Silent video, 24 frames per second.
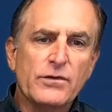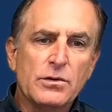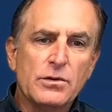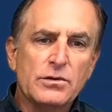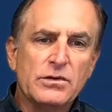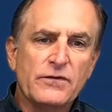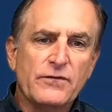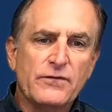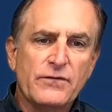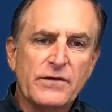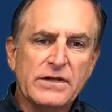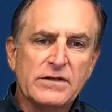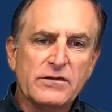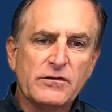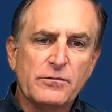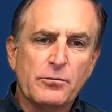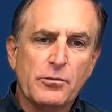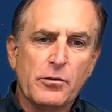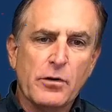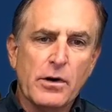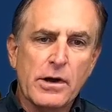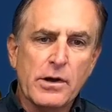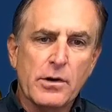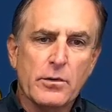defense
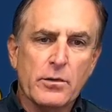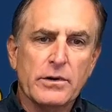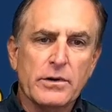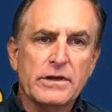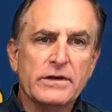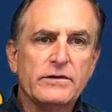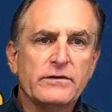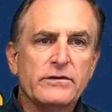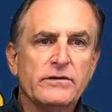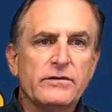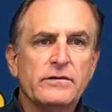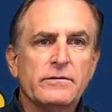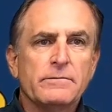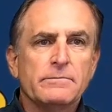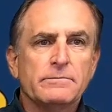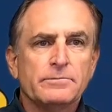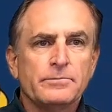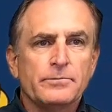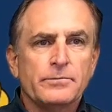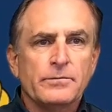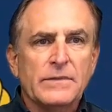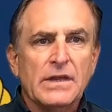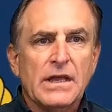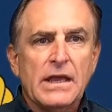priorities,
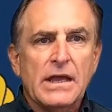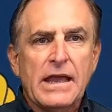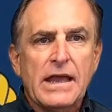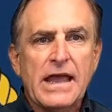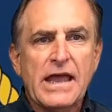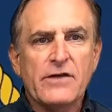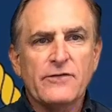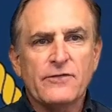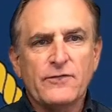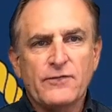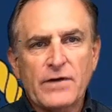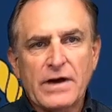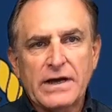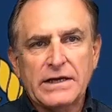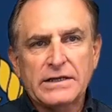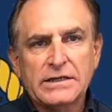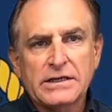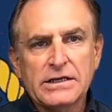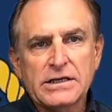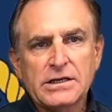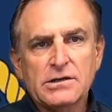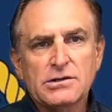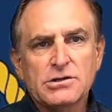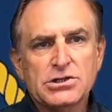and
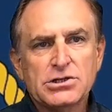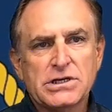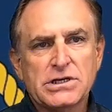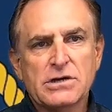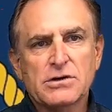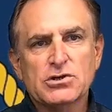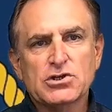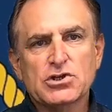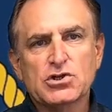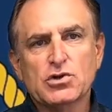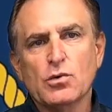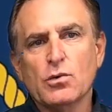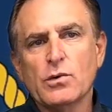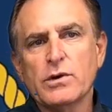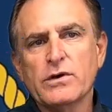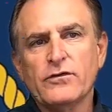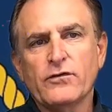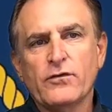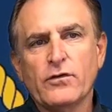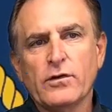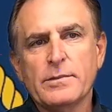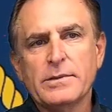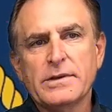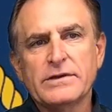finally share stories
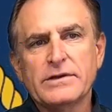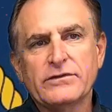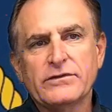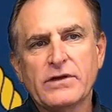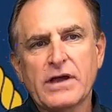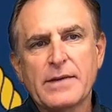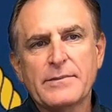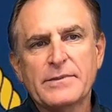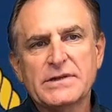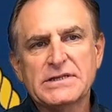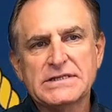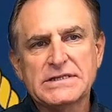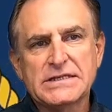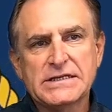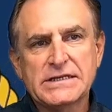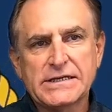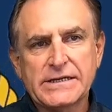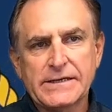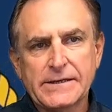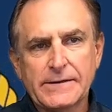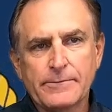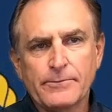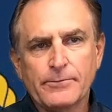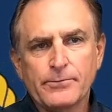from his time at
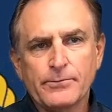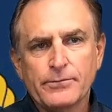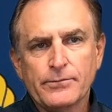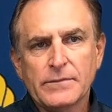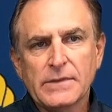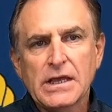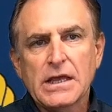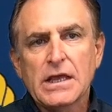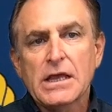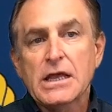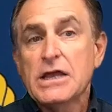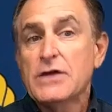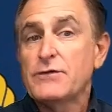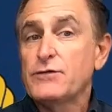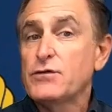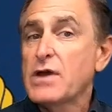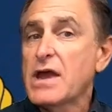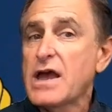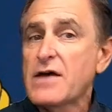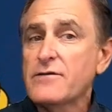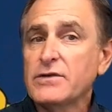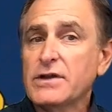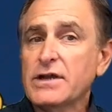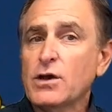sea. If you
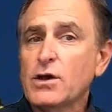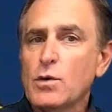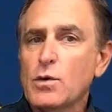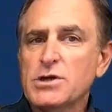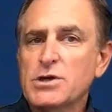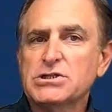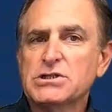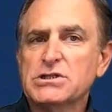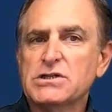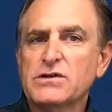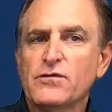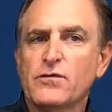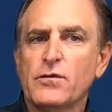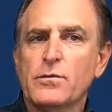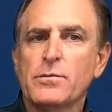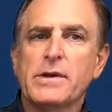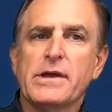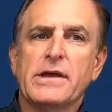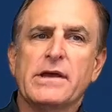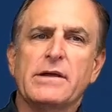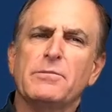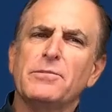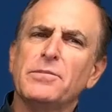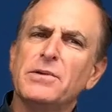have any questions for
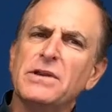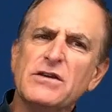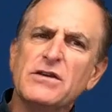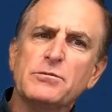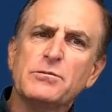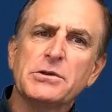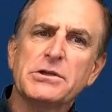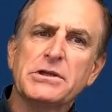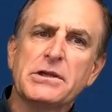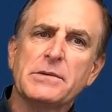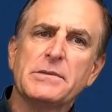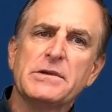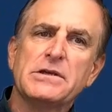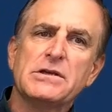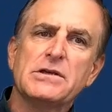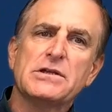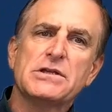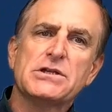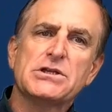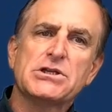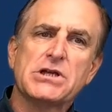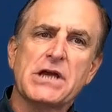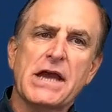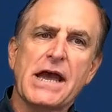Ben, please put them into
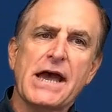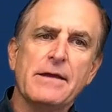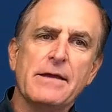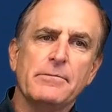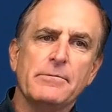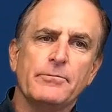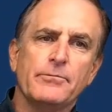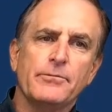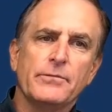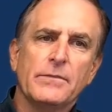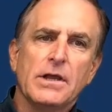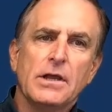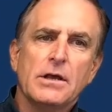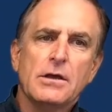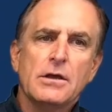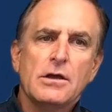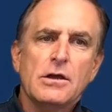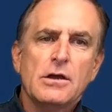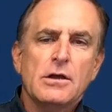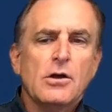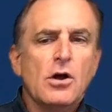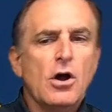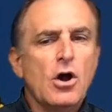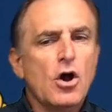the chat.
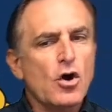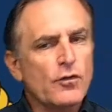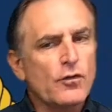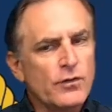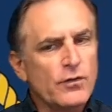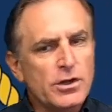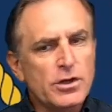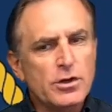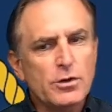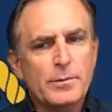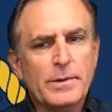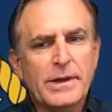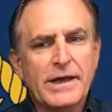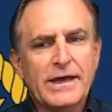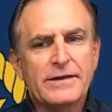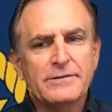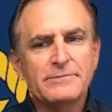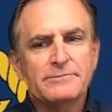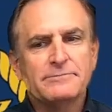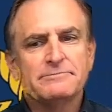Over to you, Ben.